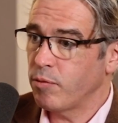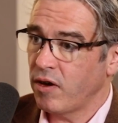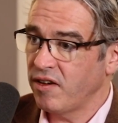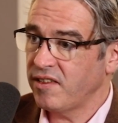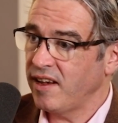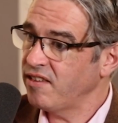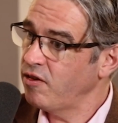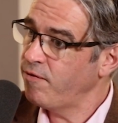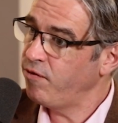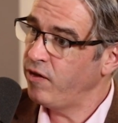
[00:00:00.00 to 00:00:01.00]
process.
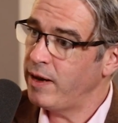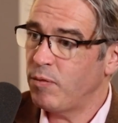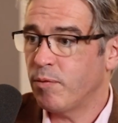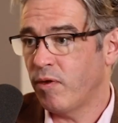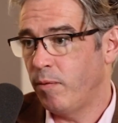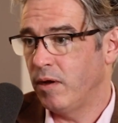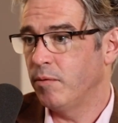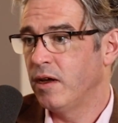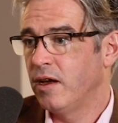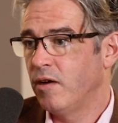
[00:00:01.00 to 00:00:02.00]
You flip the
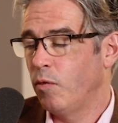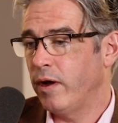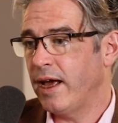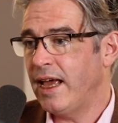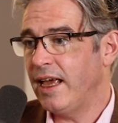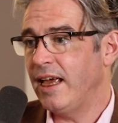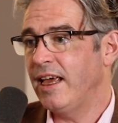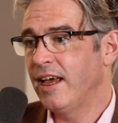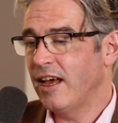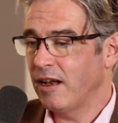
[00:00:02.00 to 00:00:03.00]
problem
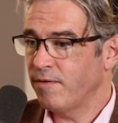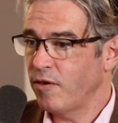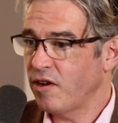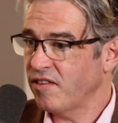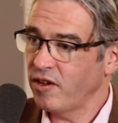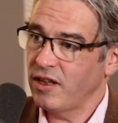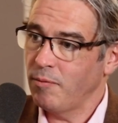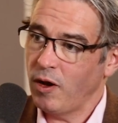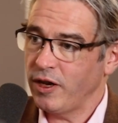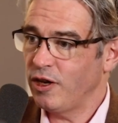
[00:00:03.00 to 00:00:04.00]
180 and focus on the
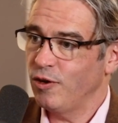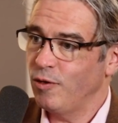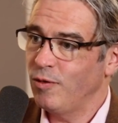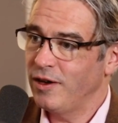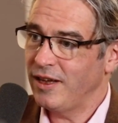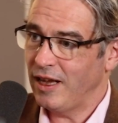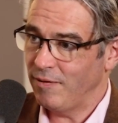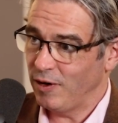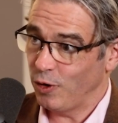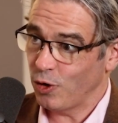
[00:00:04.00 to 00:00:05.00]
molecule
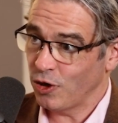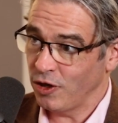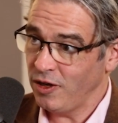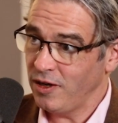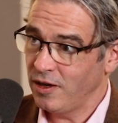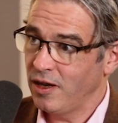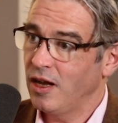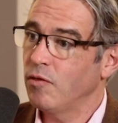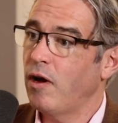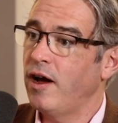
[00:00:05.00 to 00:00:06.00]
evolution
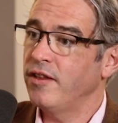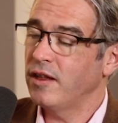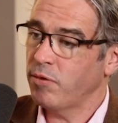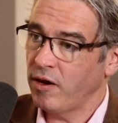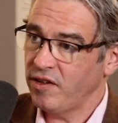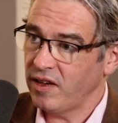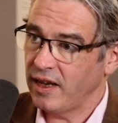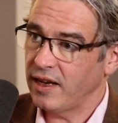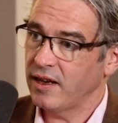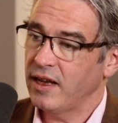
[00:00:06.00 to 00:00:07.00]
mm-hmm. rather than the
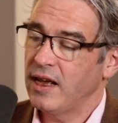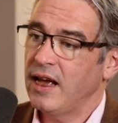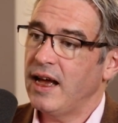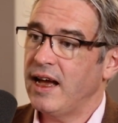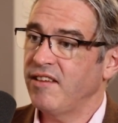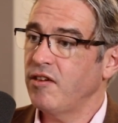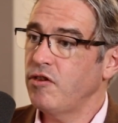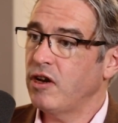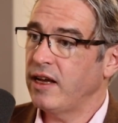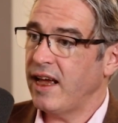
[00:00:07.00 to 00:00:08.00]
protein. And so
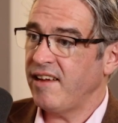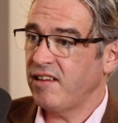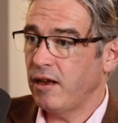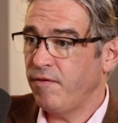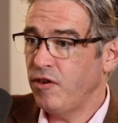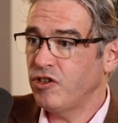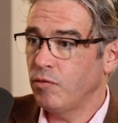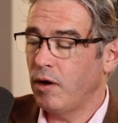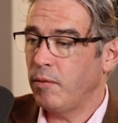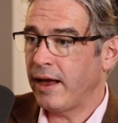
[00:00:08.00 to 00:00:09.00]
you can guess in the future
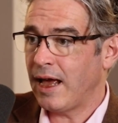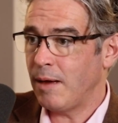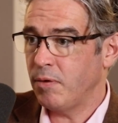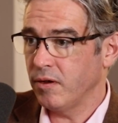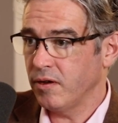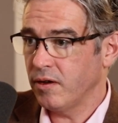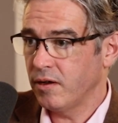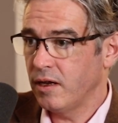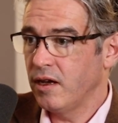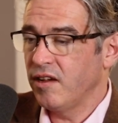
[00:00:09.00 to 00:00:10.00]
what might happen.
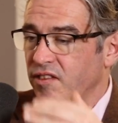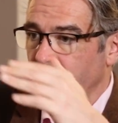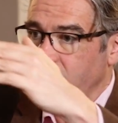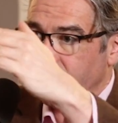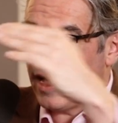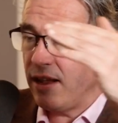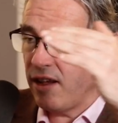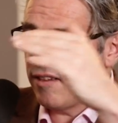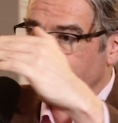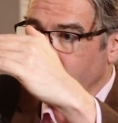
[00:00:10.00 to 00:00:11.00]
So that
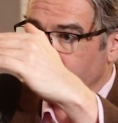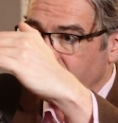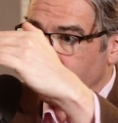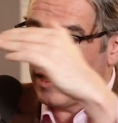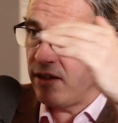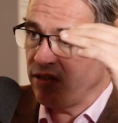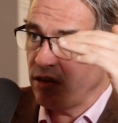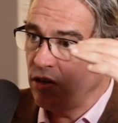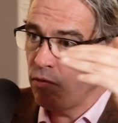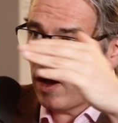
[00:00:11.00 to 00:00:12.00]
so that so
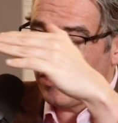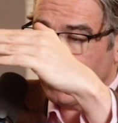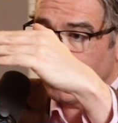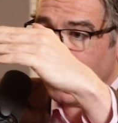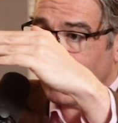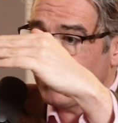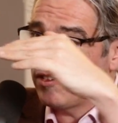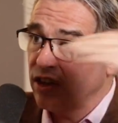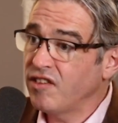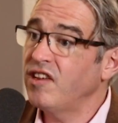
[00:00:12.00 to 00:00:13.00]
you rather than having
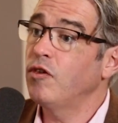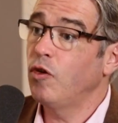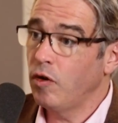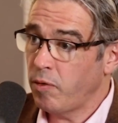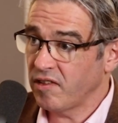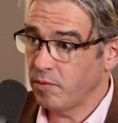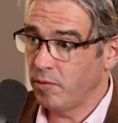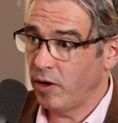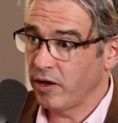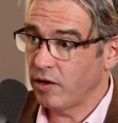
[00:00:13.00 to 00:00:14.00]
to consider all possible
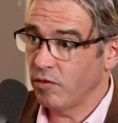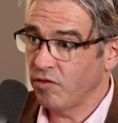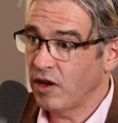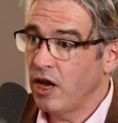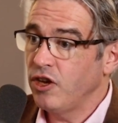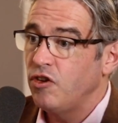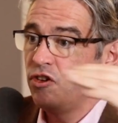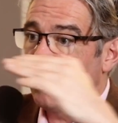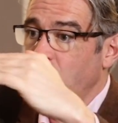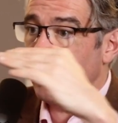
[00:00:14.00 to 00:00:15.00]
molecules, you
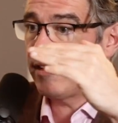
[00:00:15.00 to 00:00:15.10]
know where